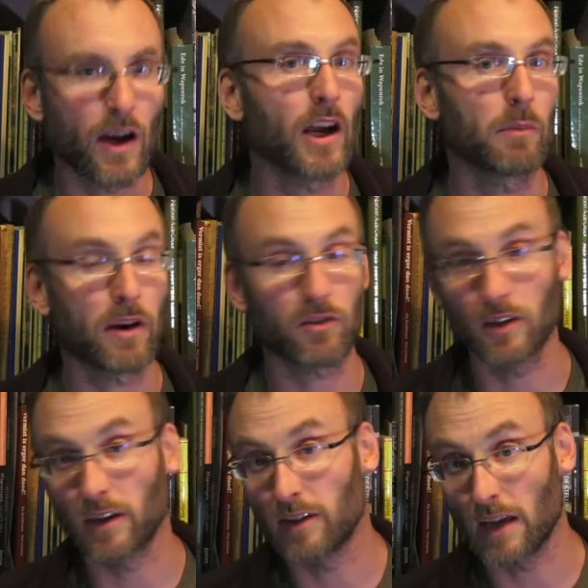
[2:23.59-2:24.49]
I am
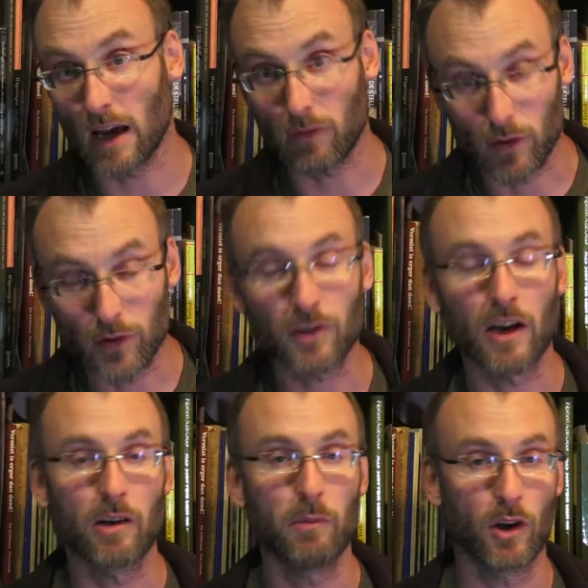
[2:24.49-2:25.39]
actually an
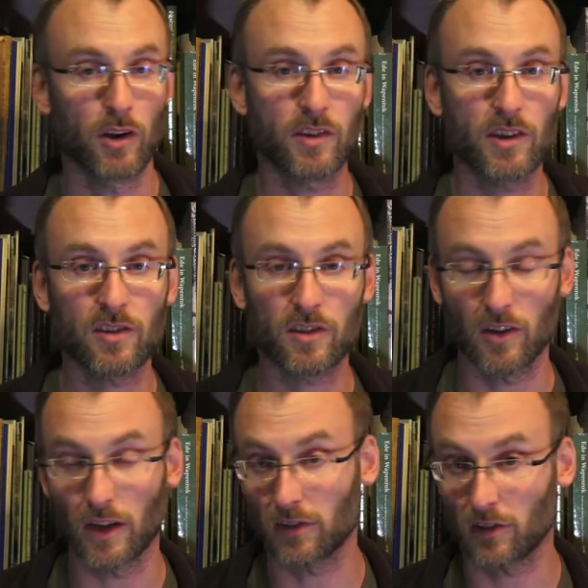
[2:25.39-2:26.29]
evolutionary biologist,
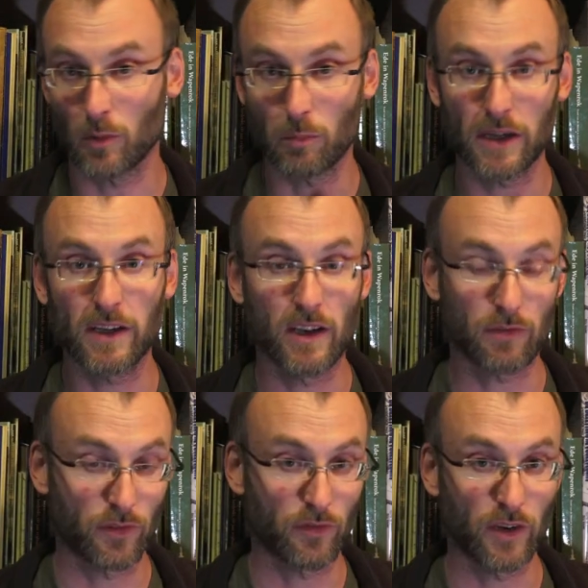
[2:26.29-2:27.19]
so that's a completely
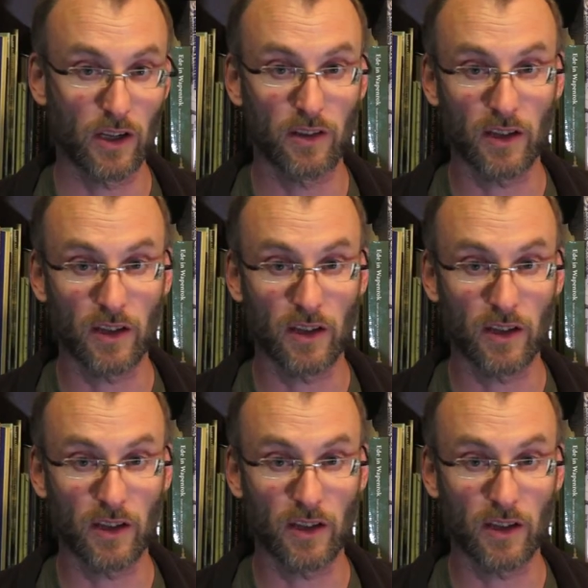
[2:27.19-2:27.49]
different field.